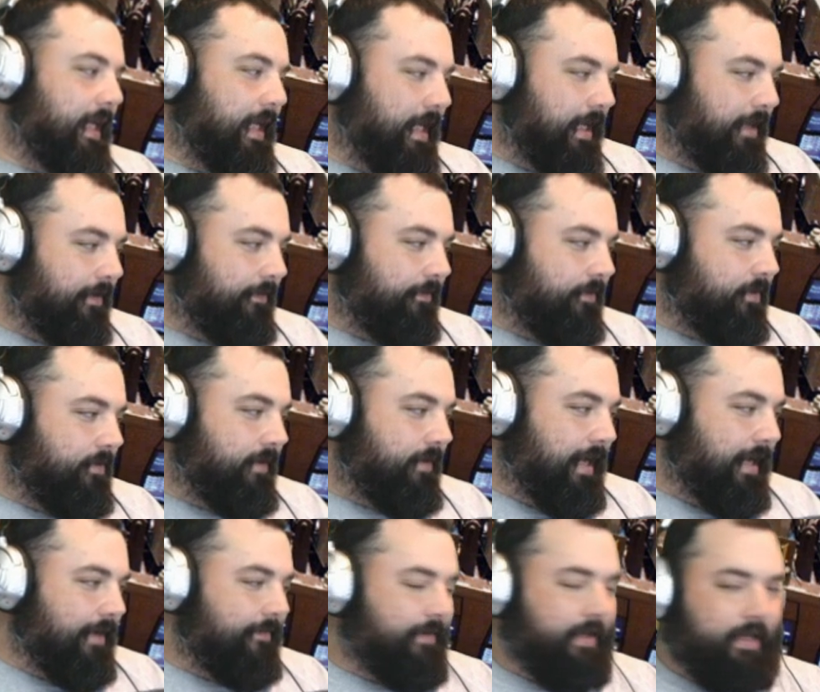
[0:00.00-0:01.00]
if you
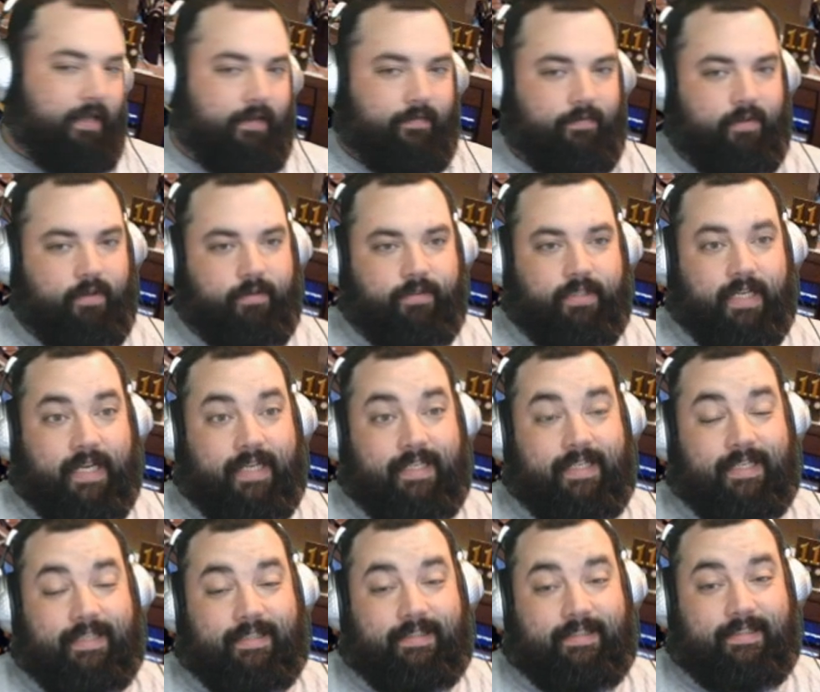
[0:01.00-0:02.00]
have any of those
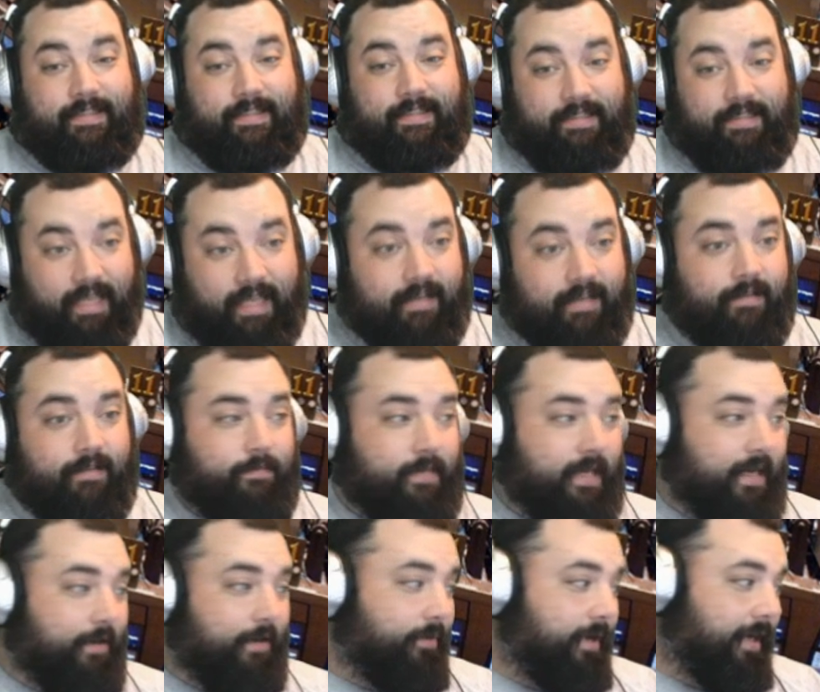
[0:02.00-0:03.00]
ideas, send them
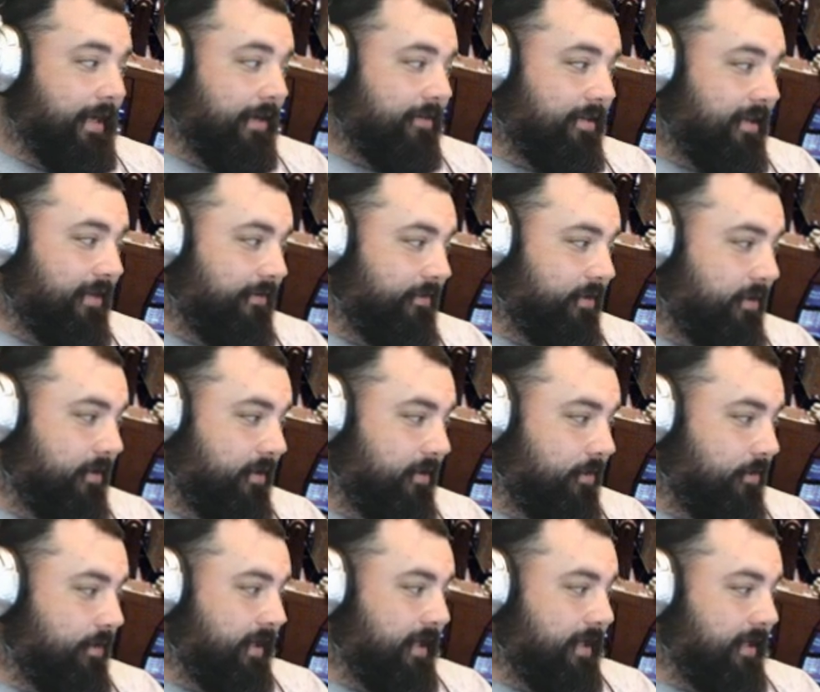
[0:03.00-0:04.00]
my way. I'll give you a
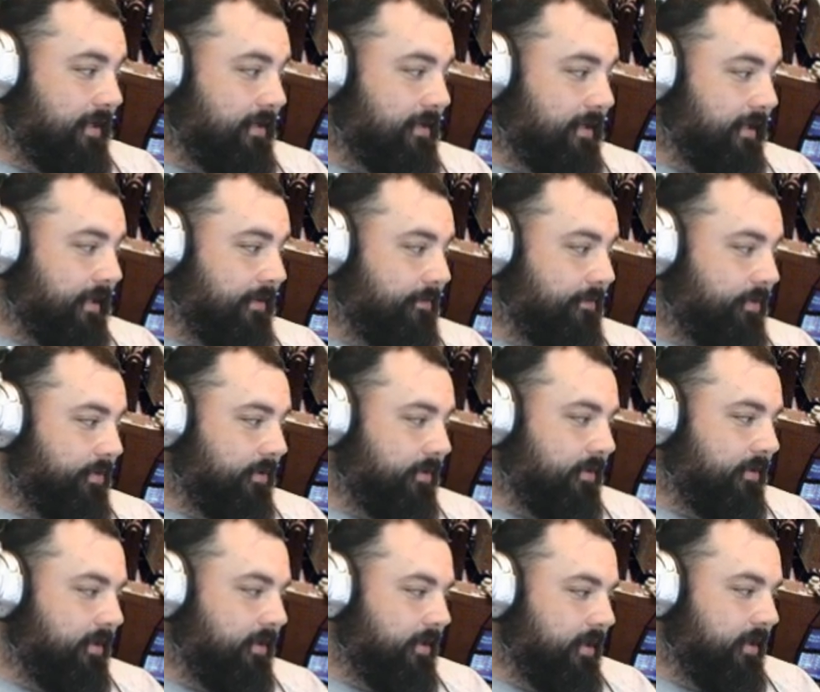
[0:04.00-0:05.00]
quick example
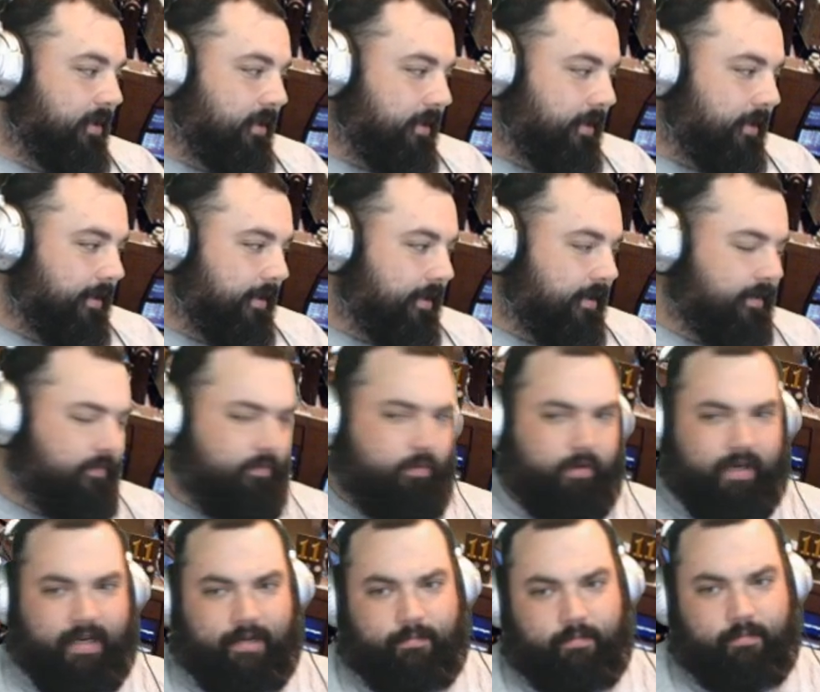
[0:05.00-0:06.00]
of
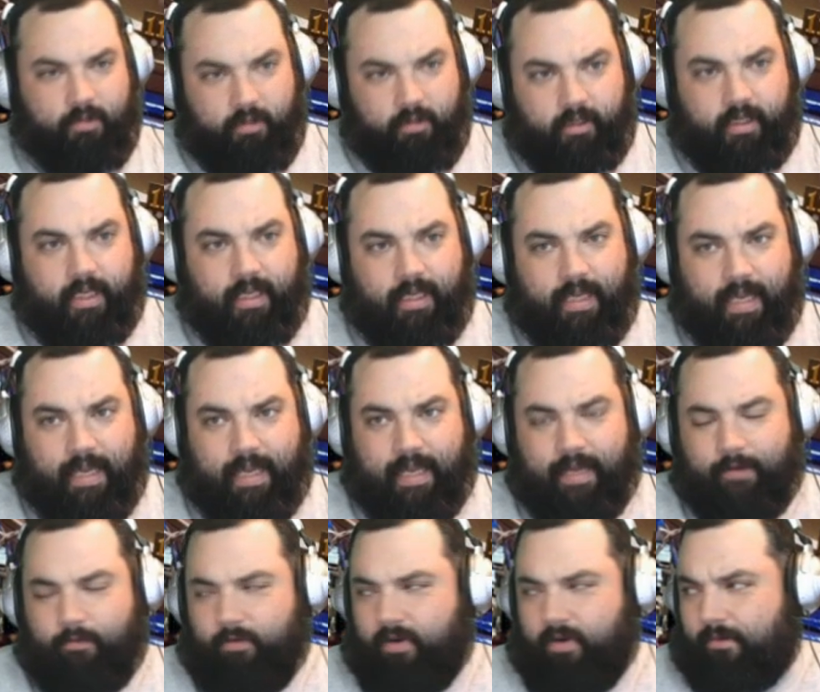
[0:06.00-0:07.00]
what I'm looking
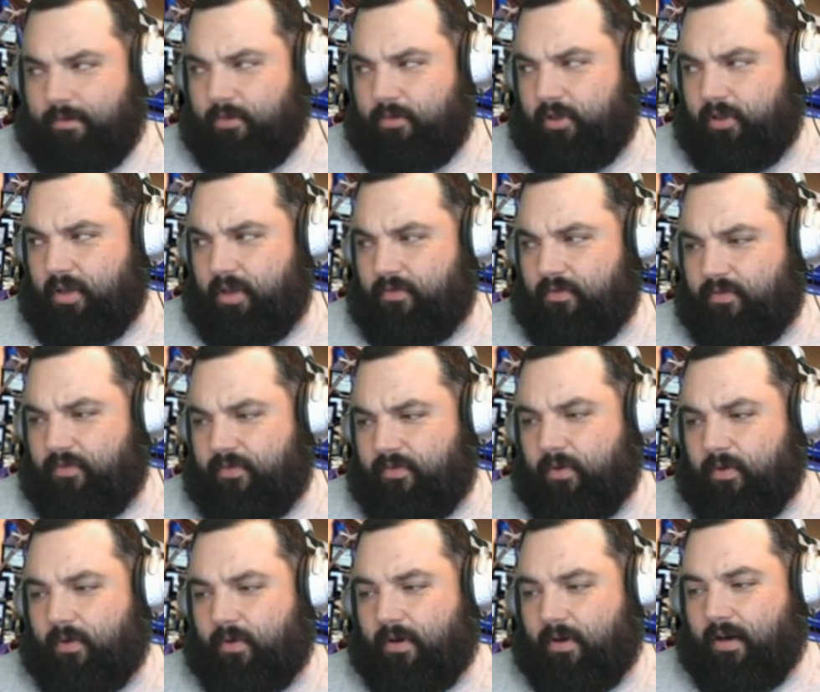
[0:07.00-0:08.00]
at, what I'm looking
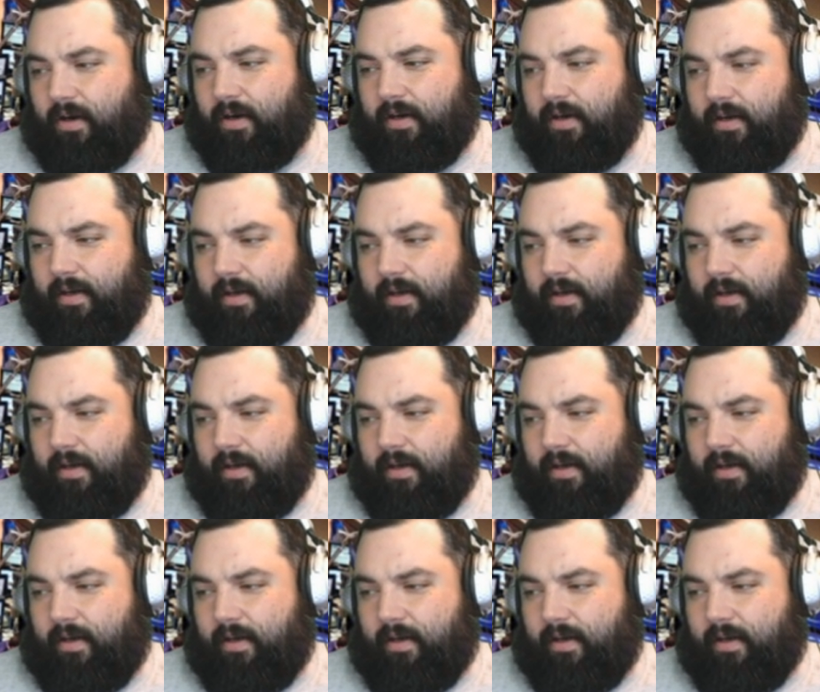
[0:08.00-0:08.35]
for.